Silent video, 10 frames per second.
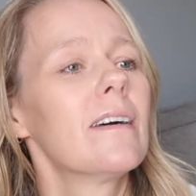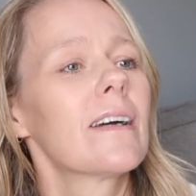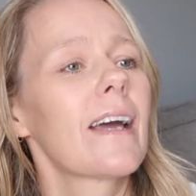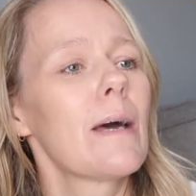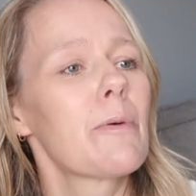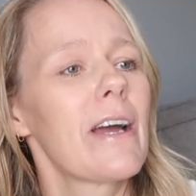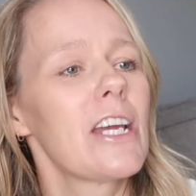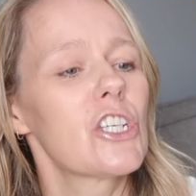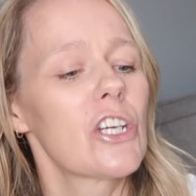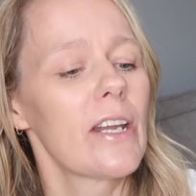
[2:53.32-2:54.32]

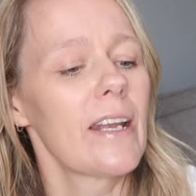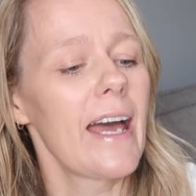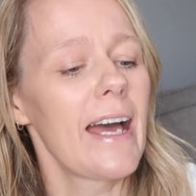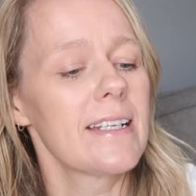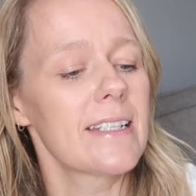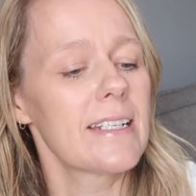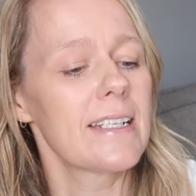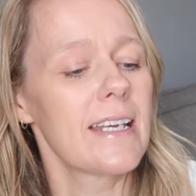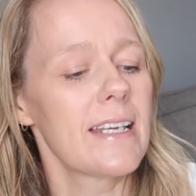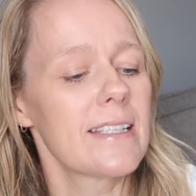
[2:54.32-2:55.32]
collaboration, and
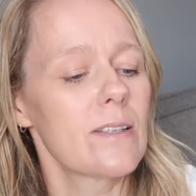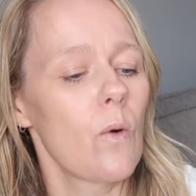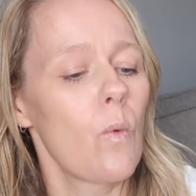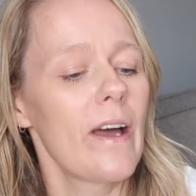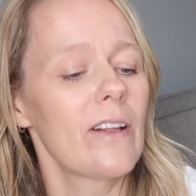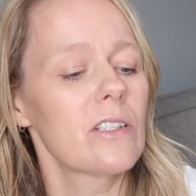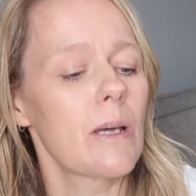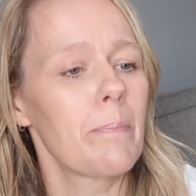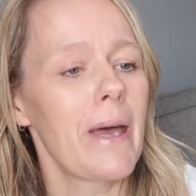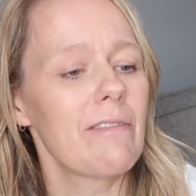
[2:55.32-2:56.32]
it is
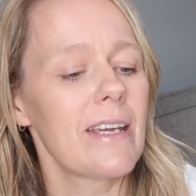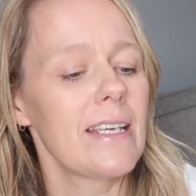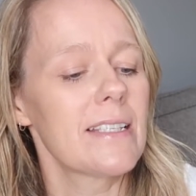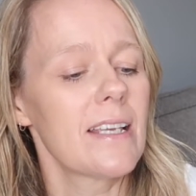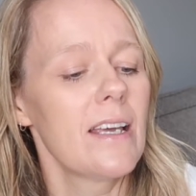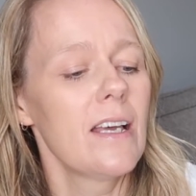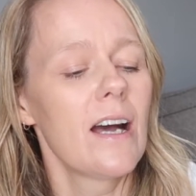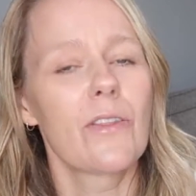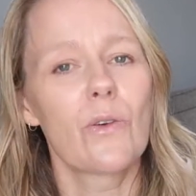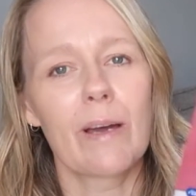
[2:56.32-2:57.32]
wild berries.
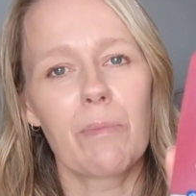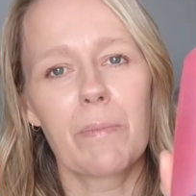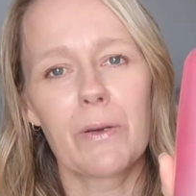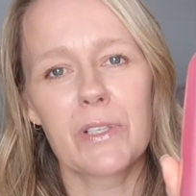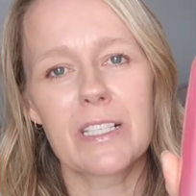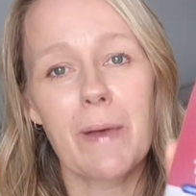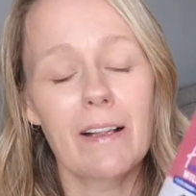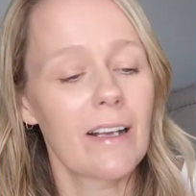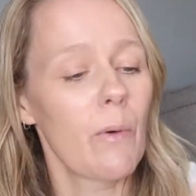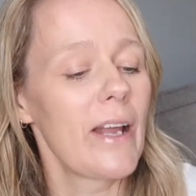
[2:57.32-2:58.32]
I thought that probably would
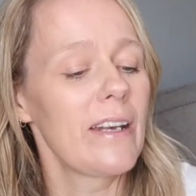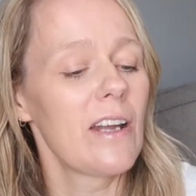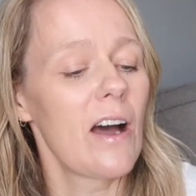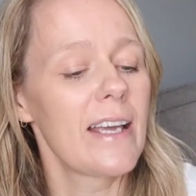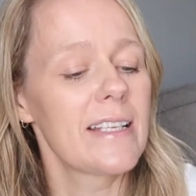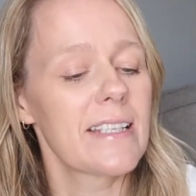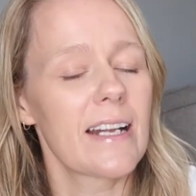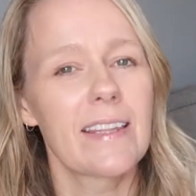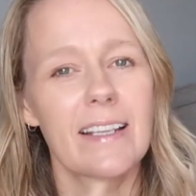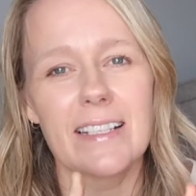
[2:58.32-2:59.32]
smell quite nice, and
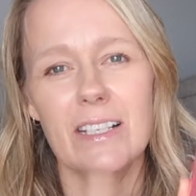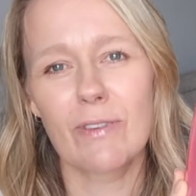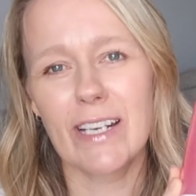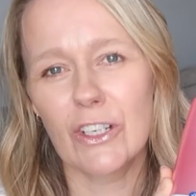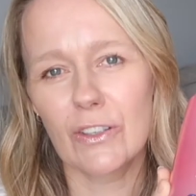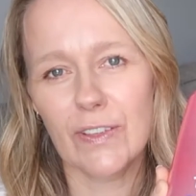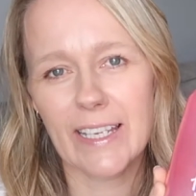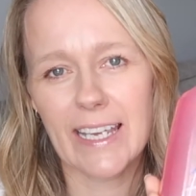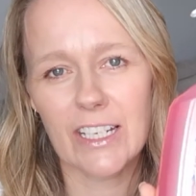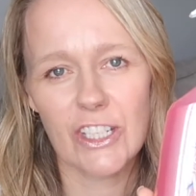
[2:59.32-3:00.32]
I think this is really good for the
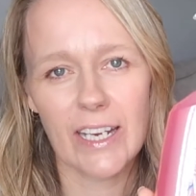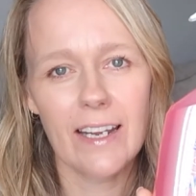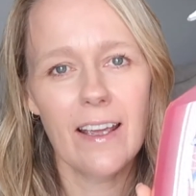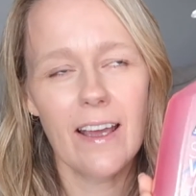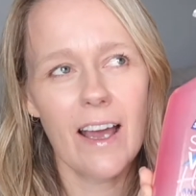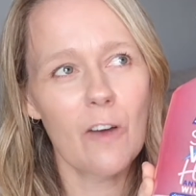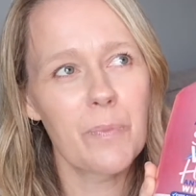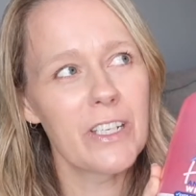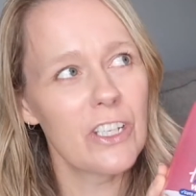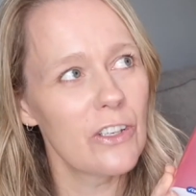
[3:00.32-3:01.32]
kitchen. I've
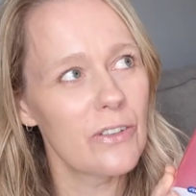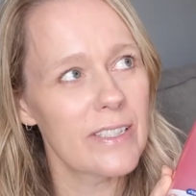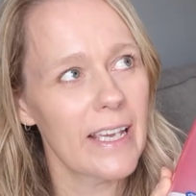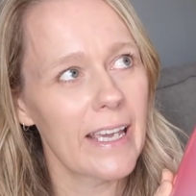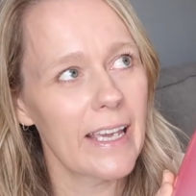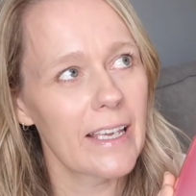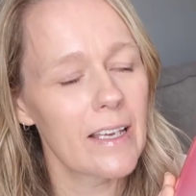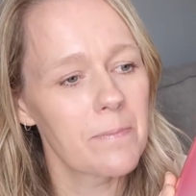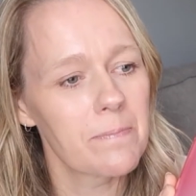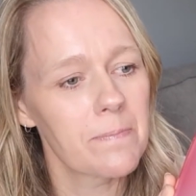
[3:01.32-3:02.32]
been
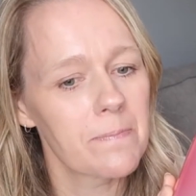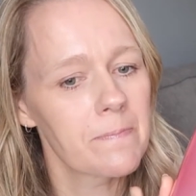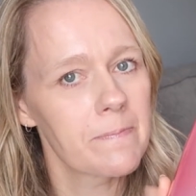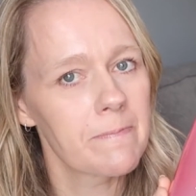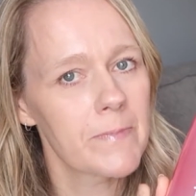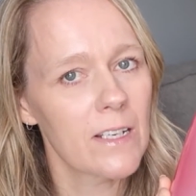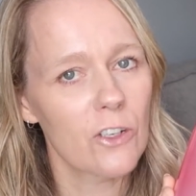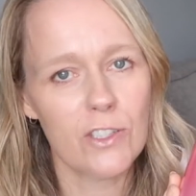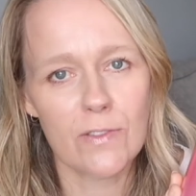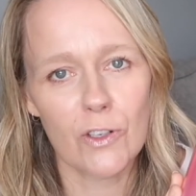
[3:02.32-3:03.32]
using,
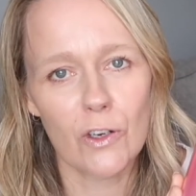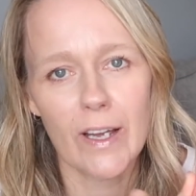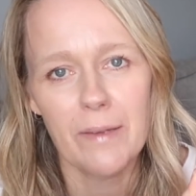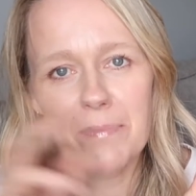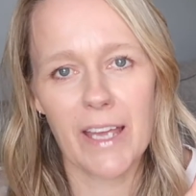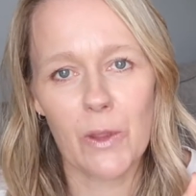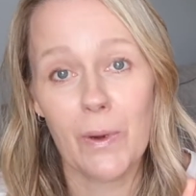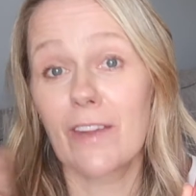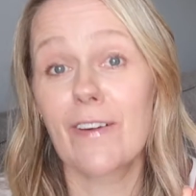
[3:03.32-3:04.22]
not Zoflora, the other one, the